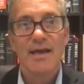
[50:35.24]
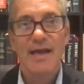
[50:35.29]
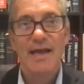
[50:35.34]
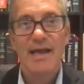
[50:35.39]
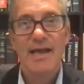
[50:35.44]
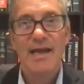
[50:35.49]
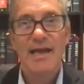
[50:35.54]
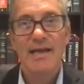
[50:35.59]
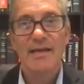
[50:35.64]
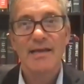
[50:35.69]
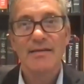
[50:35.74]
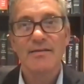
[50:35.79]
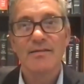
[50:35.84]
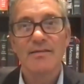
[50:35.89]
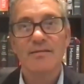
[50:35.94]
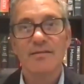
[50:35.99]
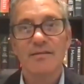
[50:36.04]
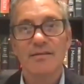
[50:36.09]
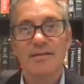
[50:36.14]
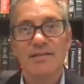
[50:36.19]
And
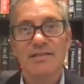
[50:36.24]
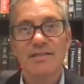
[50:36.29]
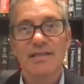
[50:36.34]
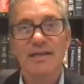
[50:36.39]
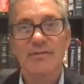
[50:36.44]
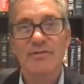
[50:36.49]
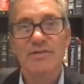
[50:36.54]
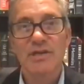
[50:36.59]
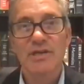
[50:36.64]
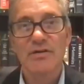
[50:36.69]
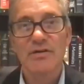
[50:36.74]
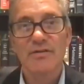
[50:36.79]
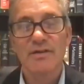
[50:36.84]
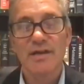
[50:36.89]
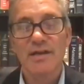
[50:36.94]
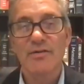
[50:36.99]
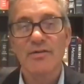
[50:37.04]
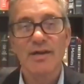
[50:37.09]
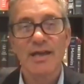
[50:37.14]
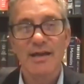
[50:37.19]
the Secretary,
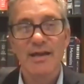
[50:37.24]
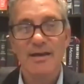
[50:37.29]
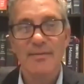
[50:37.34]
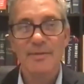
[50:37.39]
I don't have,